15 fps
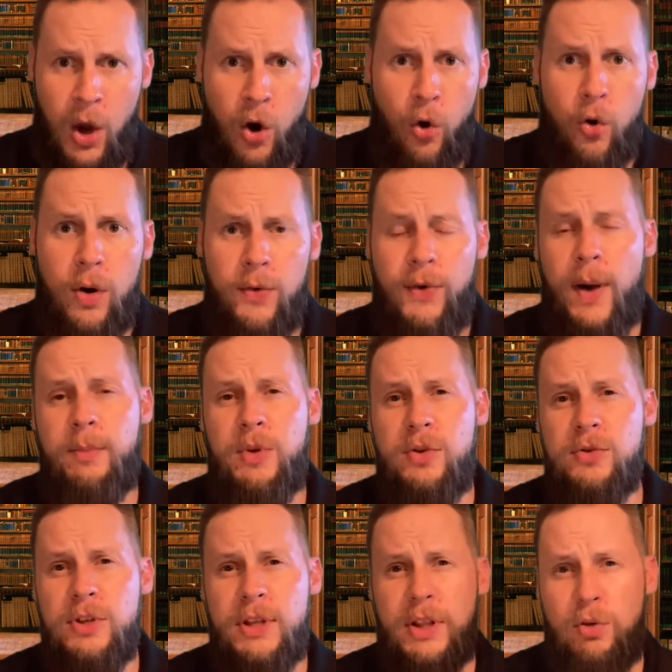Or if I'm
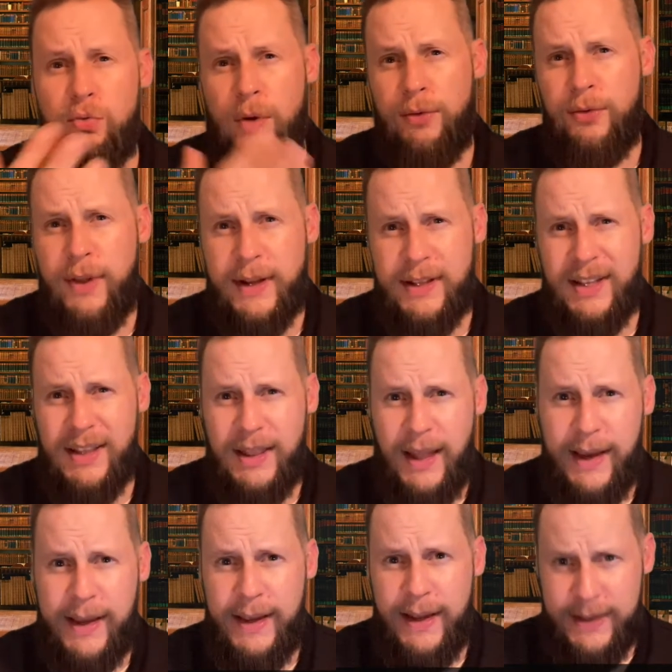using the reflected
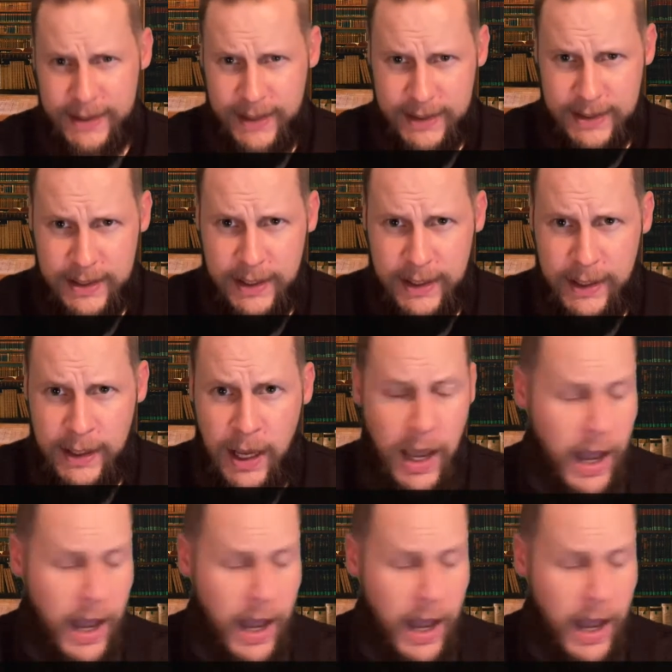light intensity,